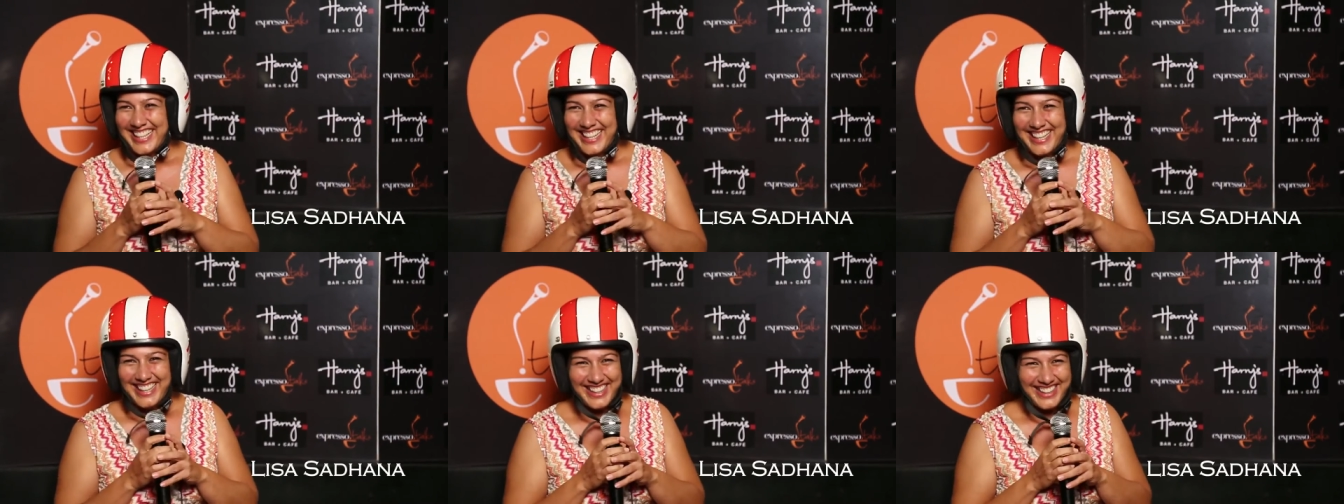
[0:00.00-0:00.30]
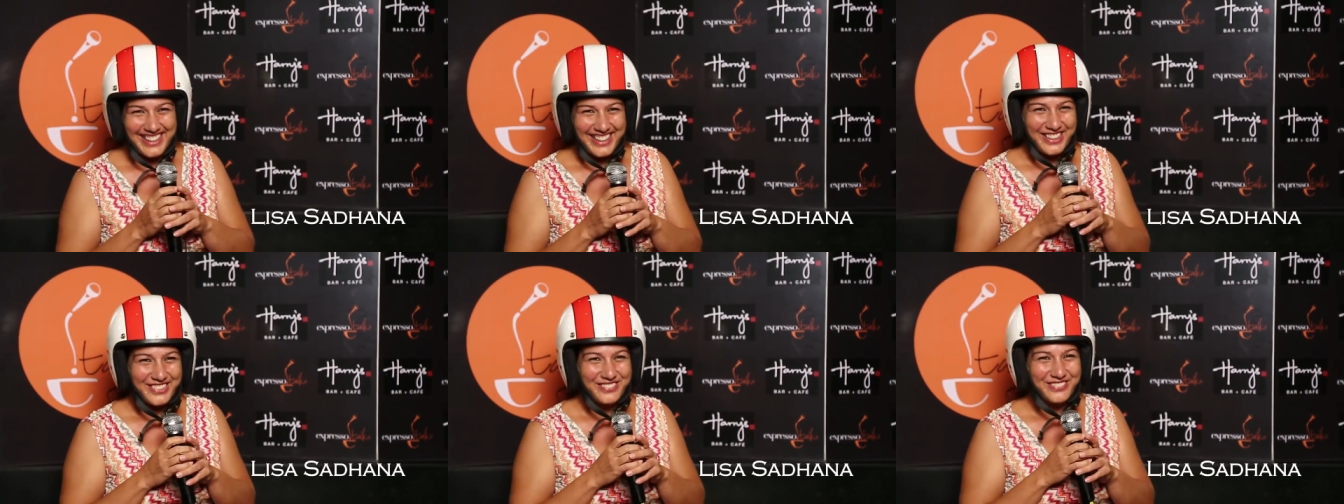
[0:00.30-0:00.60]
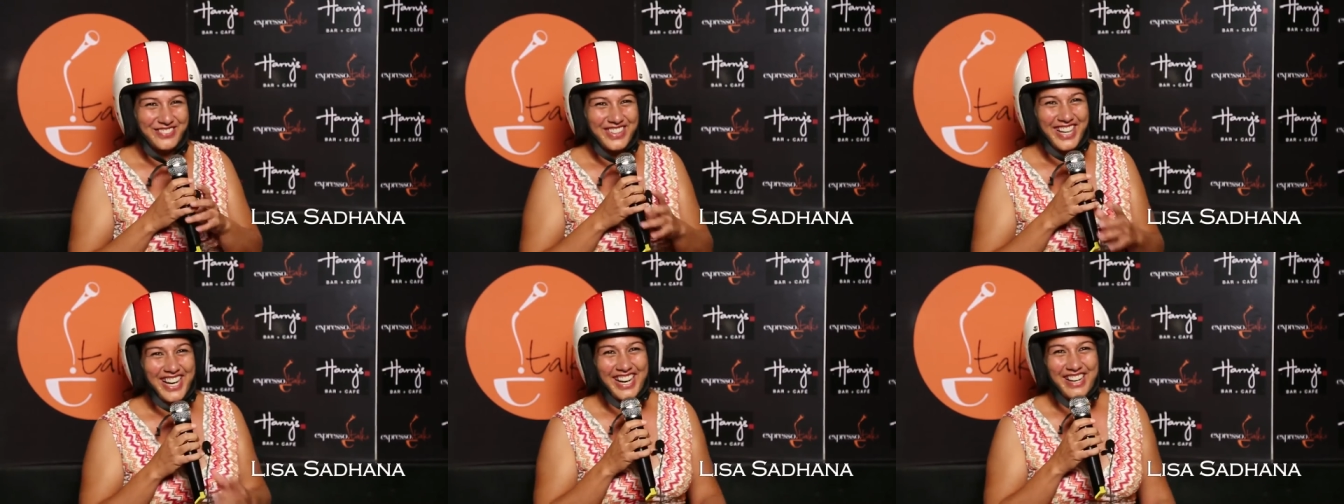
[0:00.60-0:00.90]

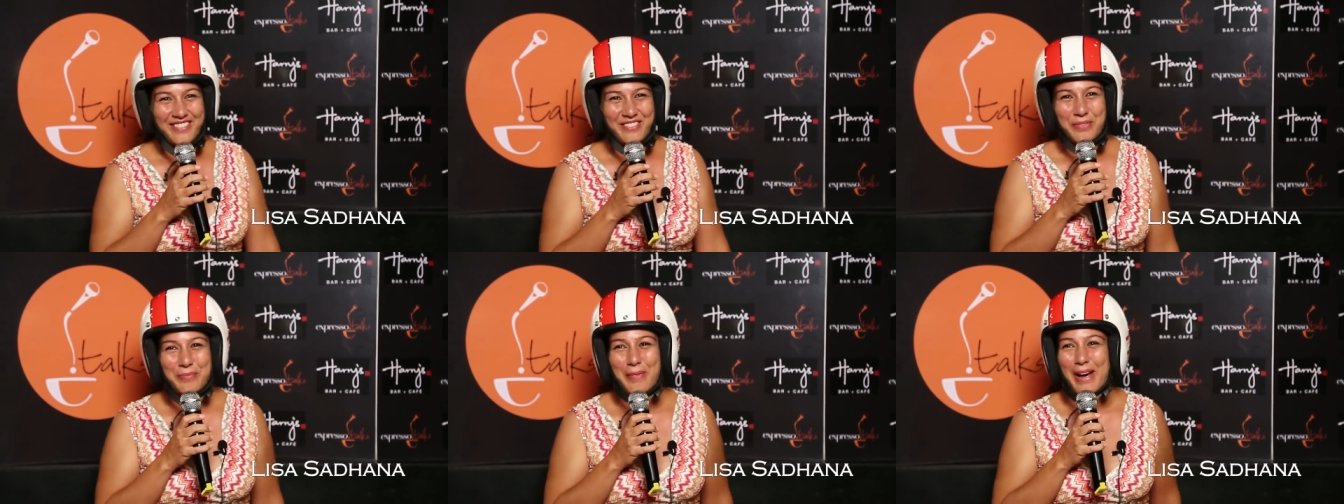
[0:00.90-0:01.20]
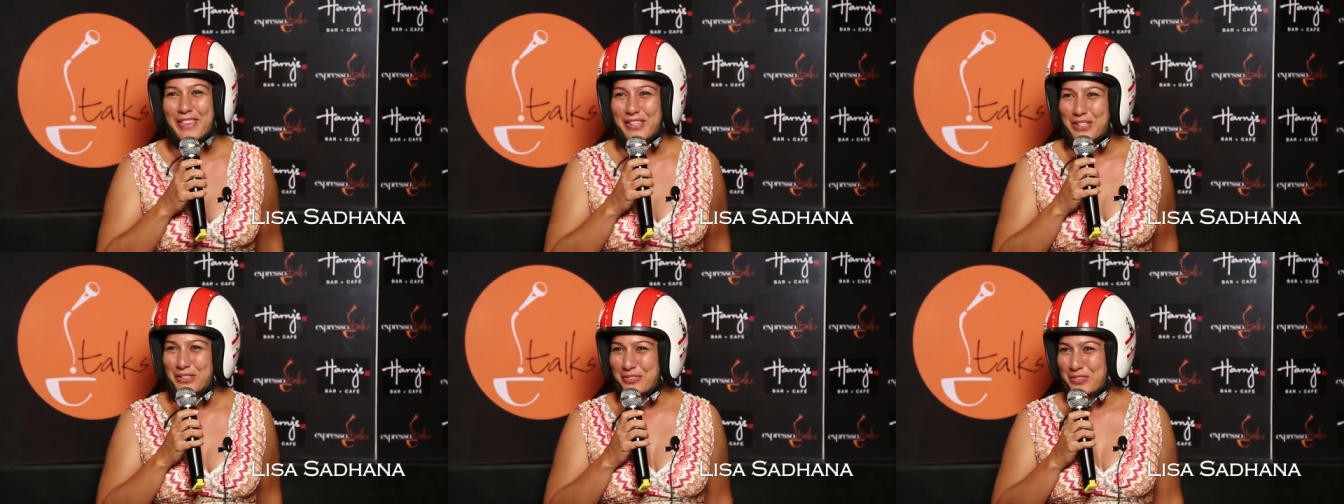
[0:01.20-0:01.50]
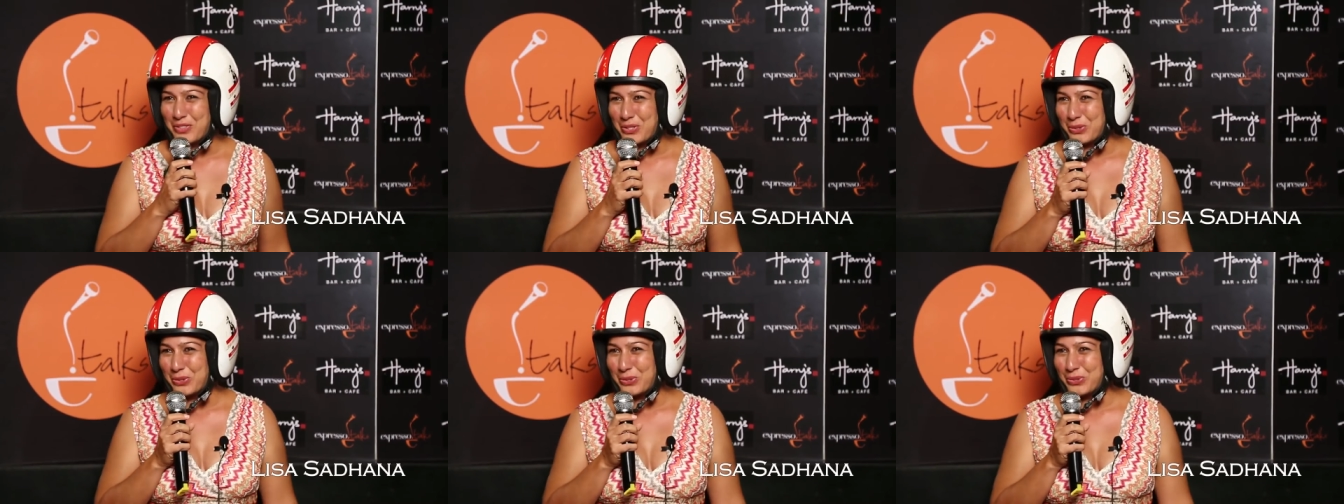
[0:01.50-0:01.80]
Um, I'm a mother
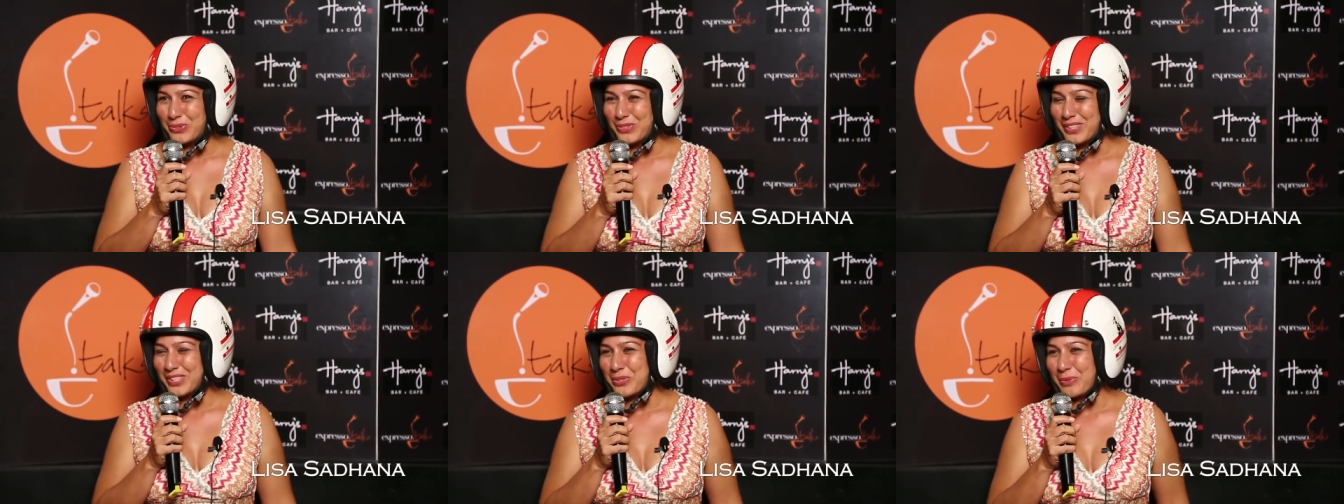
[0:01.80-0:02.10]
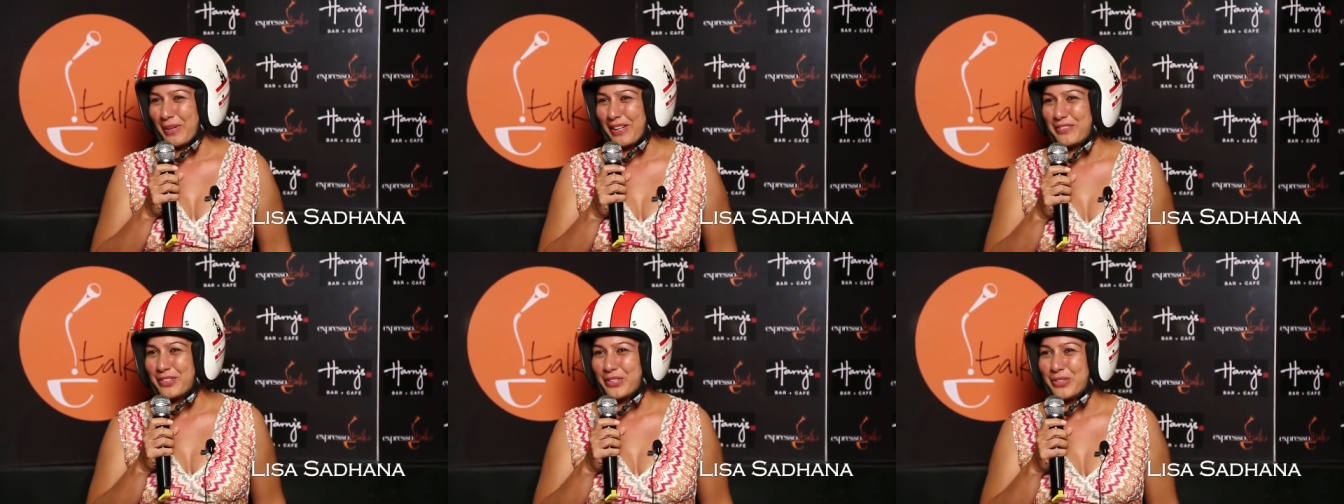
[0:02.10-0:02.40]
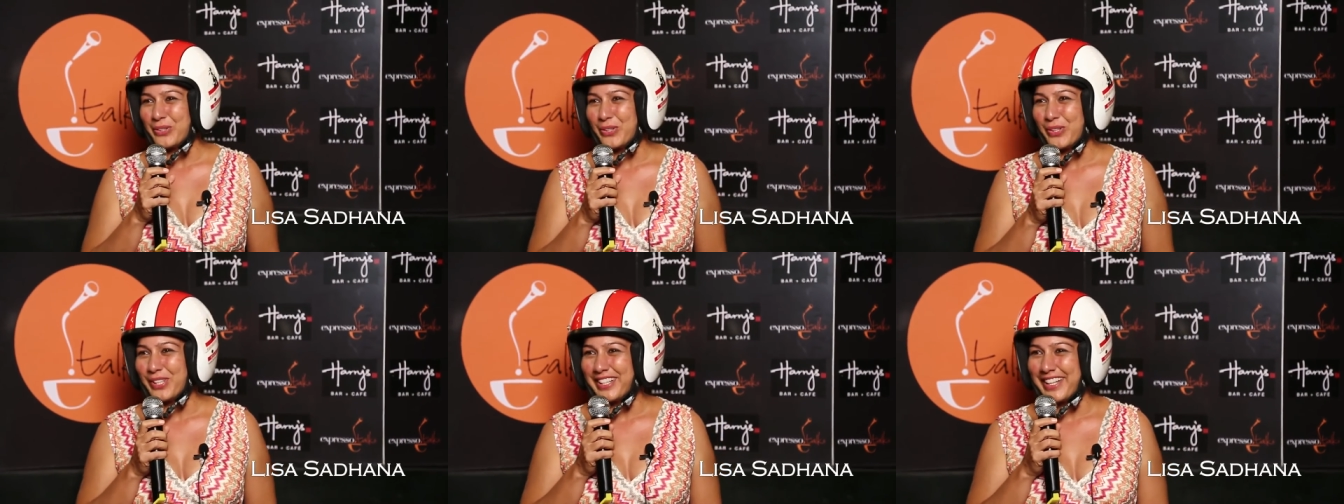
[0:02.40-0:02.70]
of two, a 12
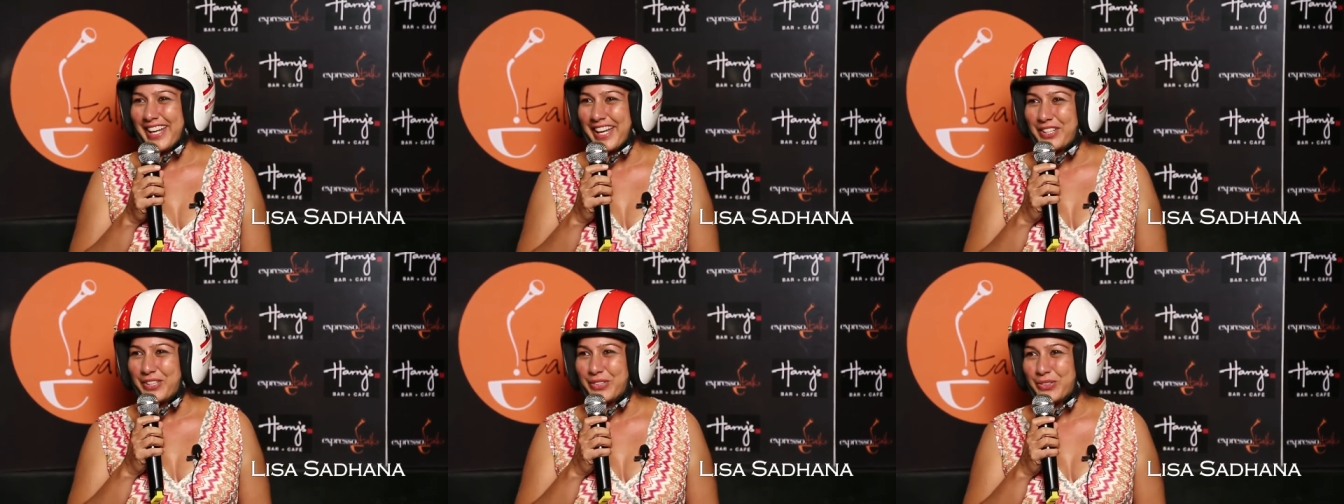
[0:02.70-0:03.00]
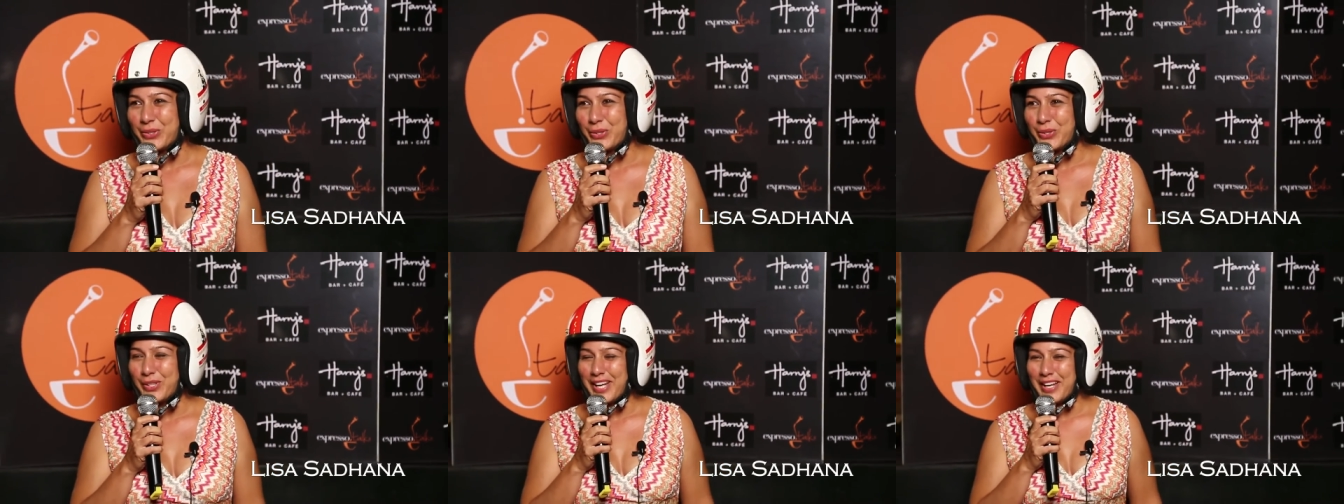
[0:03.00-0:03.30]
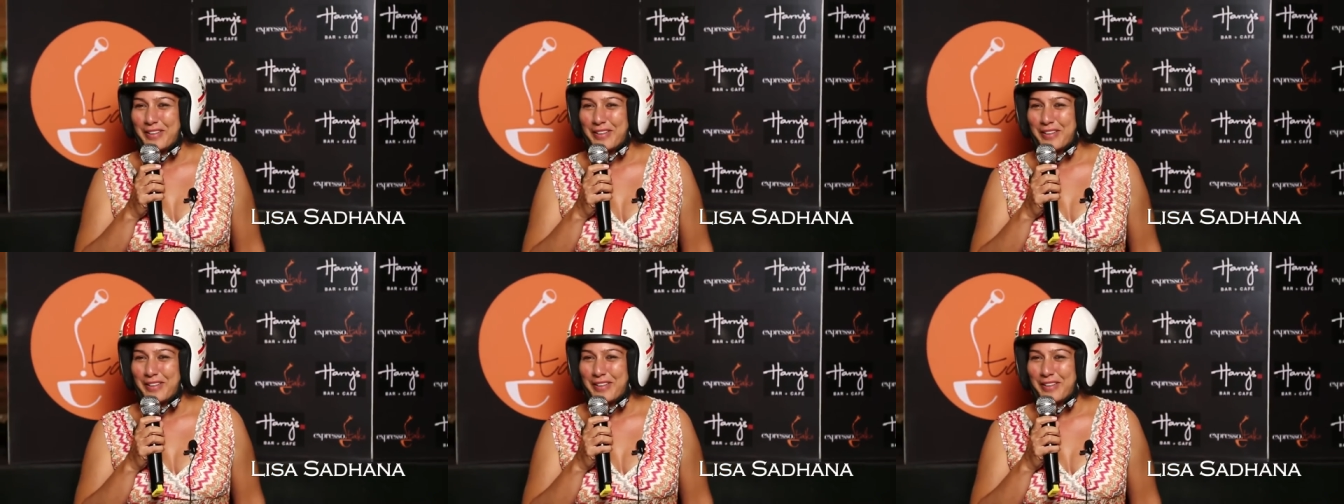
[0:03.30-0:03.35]
year old and a 9 year old.